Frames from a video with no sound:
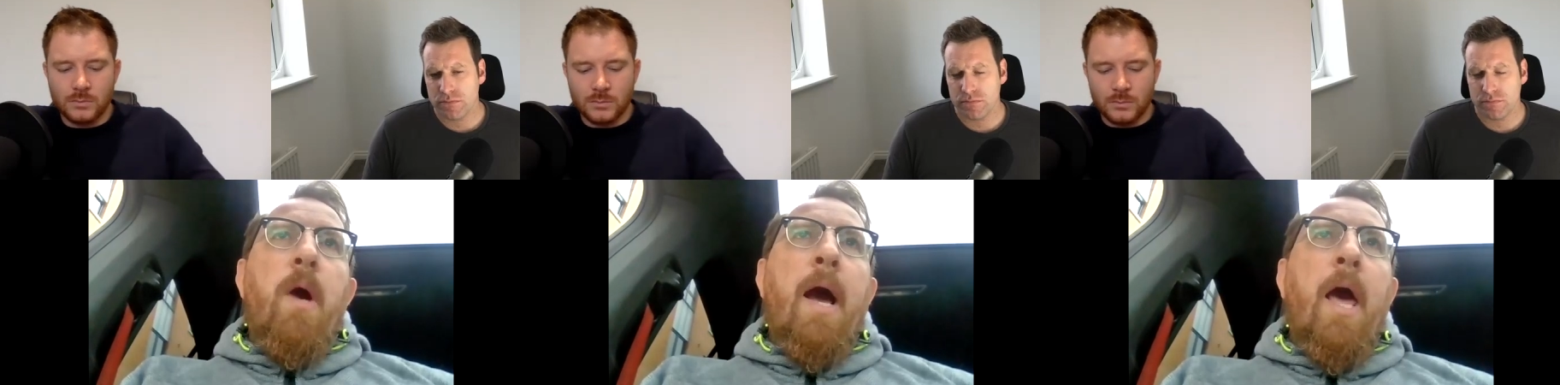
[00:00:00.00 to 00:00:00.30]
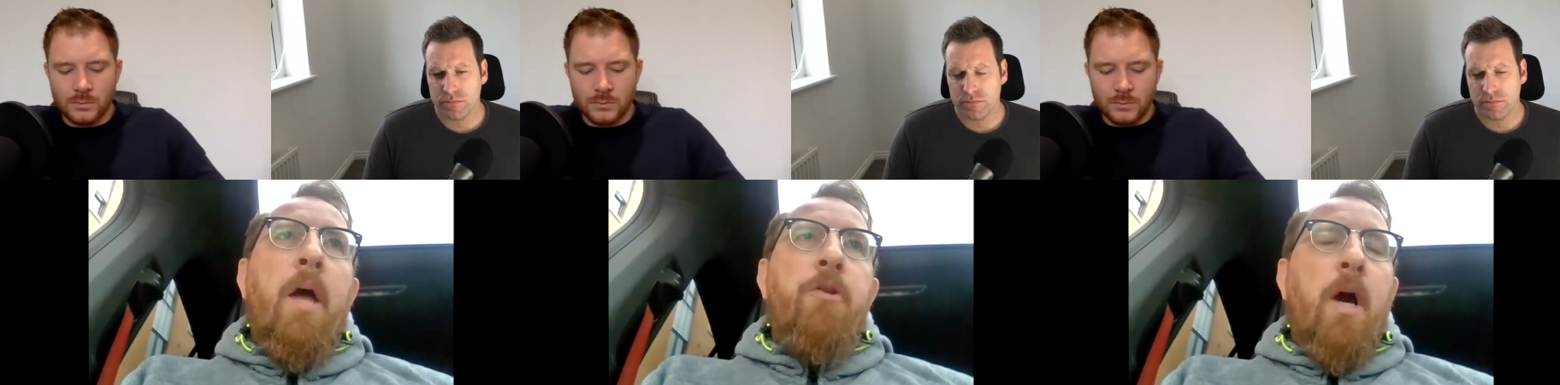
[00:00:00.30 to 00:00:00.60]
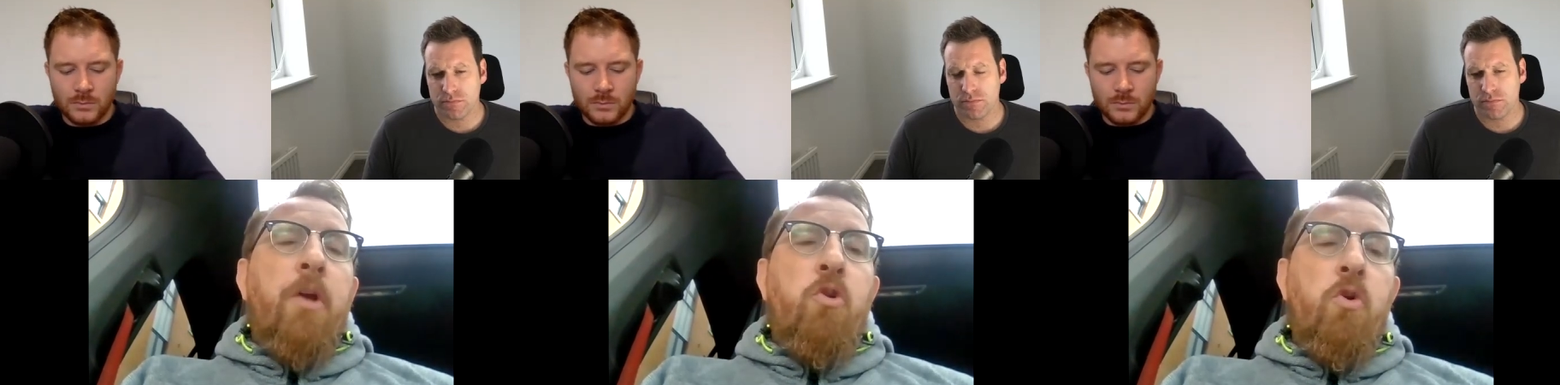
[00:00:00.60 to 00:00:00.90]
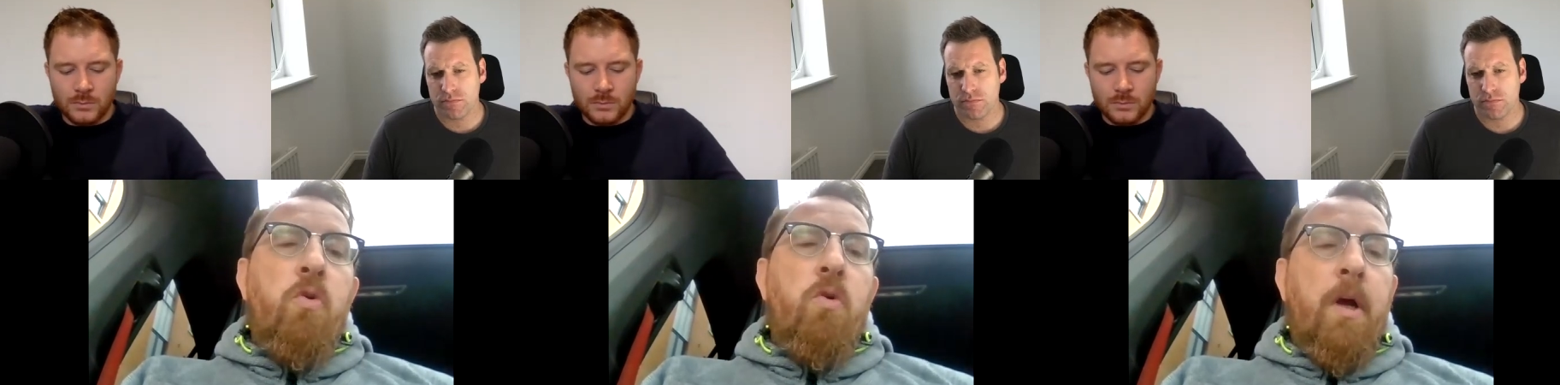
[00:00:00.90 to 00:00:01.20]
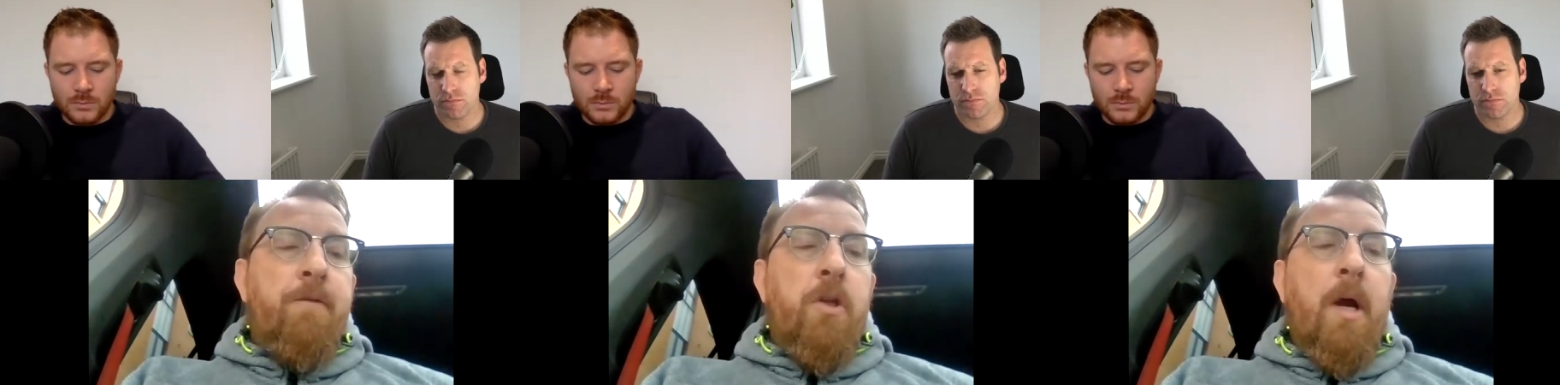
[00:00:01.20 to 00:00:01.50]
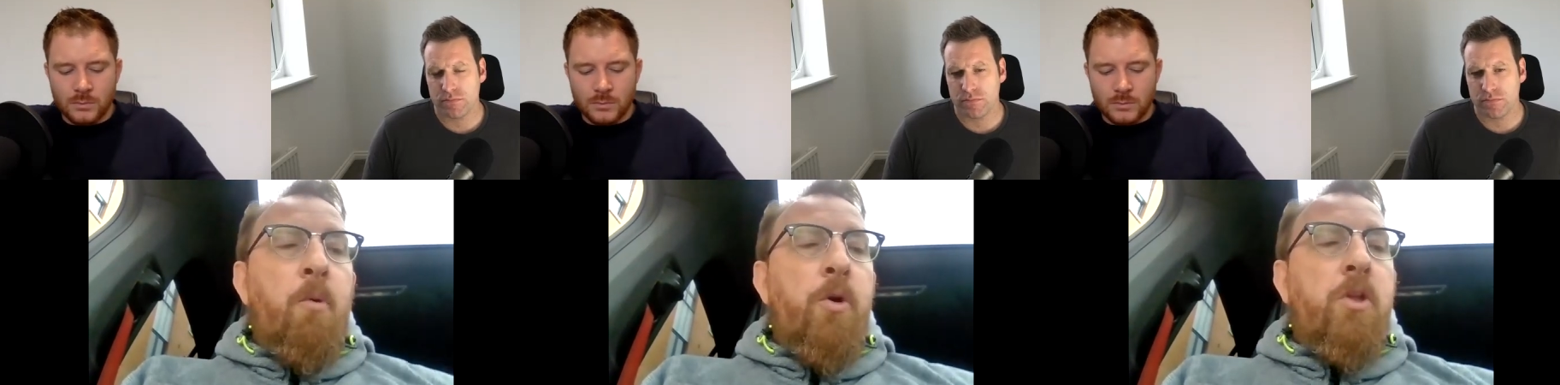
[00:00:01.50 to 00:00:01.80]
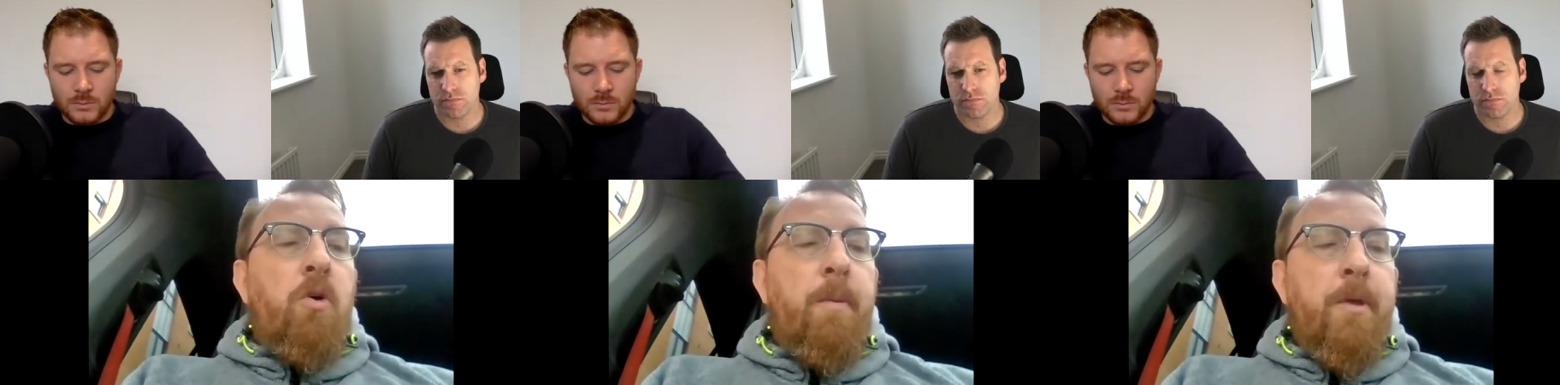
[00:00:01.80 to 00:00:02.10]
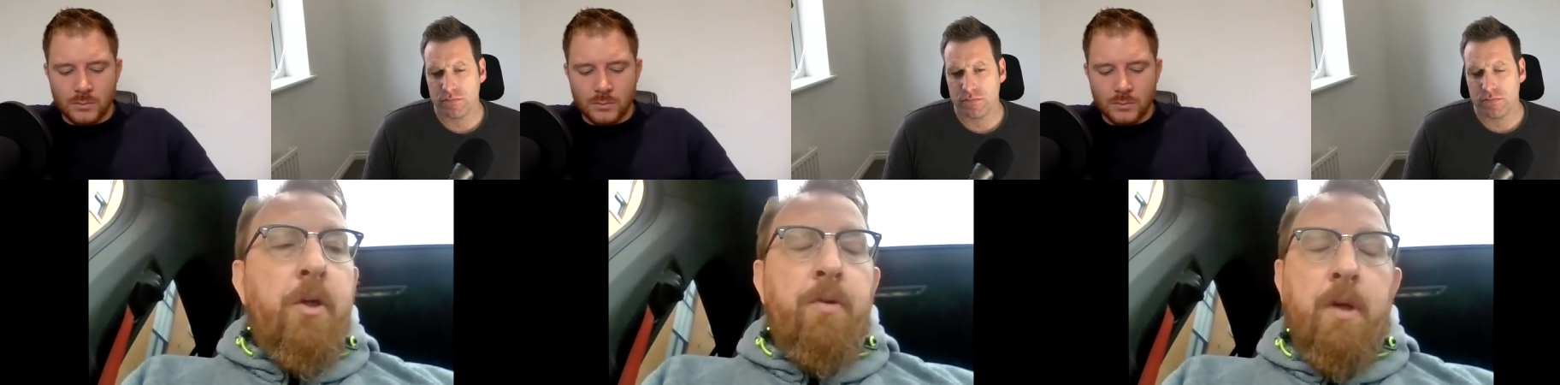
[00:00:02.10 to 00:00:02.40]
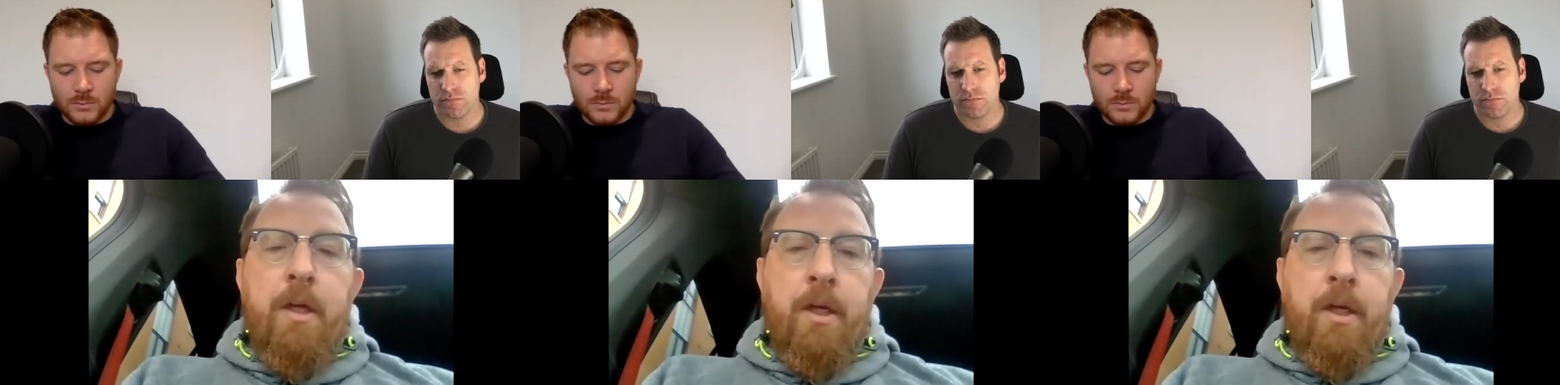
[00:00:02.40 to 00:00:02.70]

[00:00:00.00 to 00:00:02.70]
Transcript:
Speaker 1: I, I, I do know i am only talking about South Lanarkshire